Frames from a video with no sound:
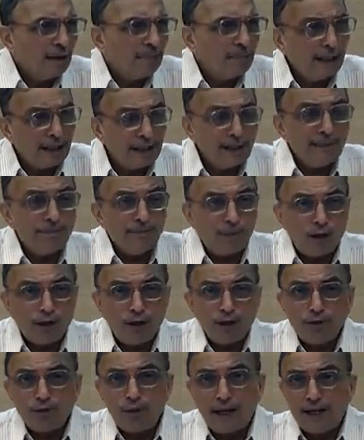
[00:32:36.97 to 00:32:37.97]
but it is
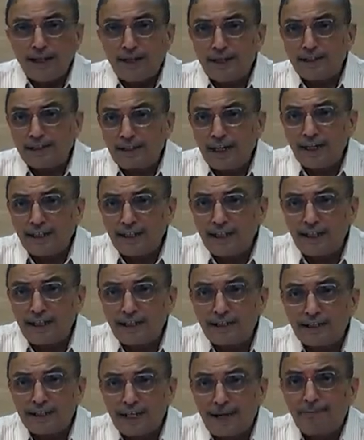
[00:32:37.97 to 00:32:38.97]
important to understand the
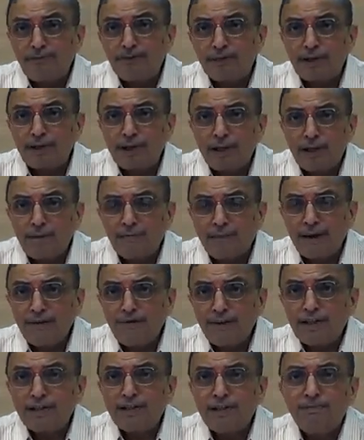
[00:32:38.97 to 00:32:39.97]
steps by
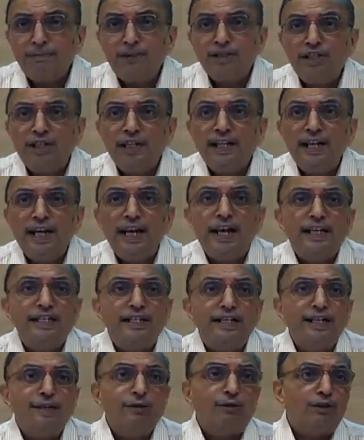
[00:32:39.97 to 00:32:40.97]
which the machine
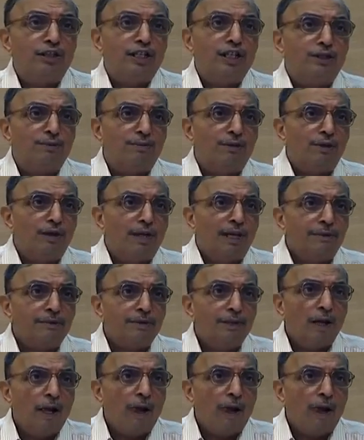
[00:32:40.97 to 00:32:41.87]
executes these programs.